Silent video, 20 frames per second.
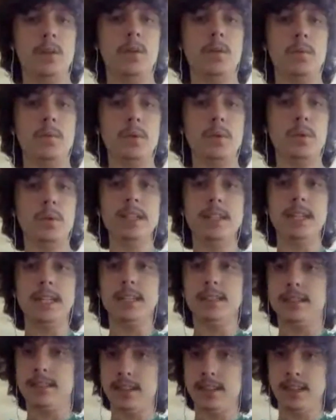We
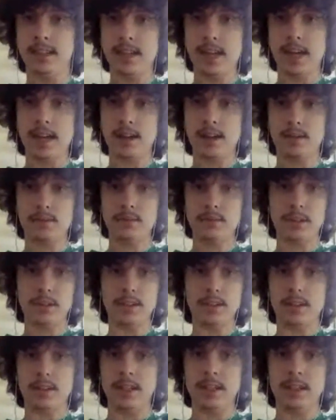did send out
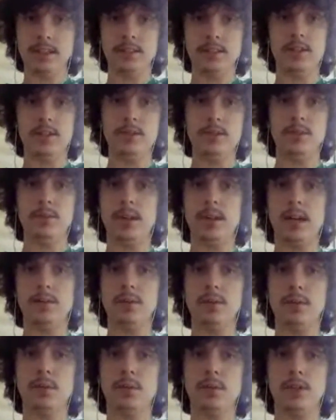the thing to
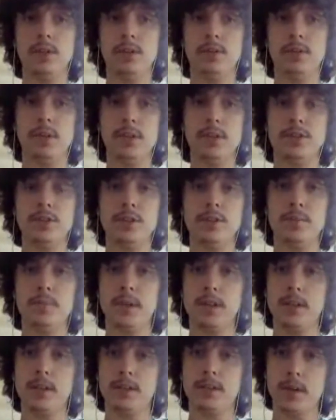everyone who had registered,
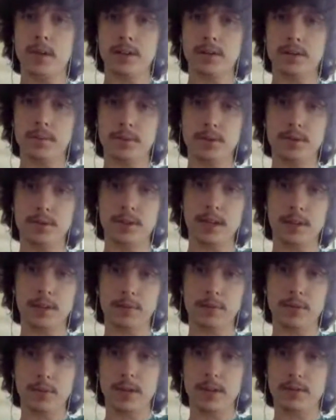but it's possible that
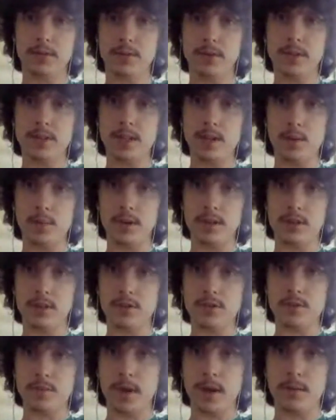for whatever reason it went to
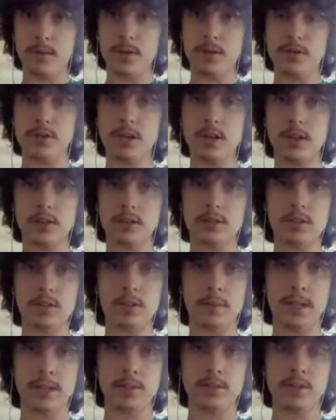your spam or your junk. So
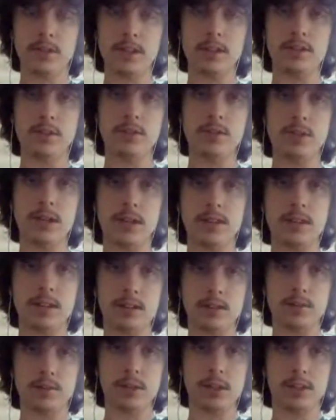make sure that you check that
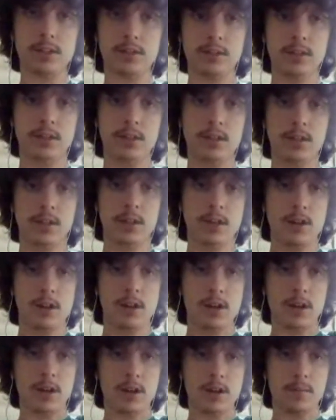as well,
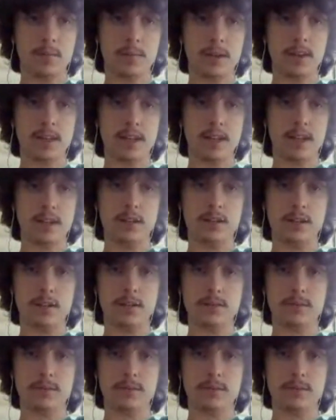and that it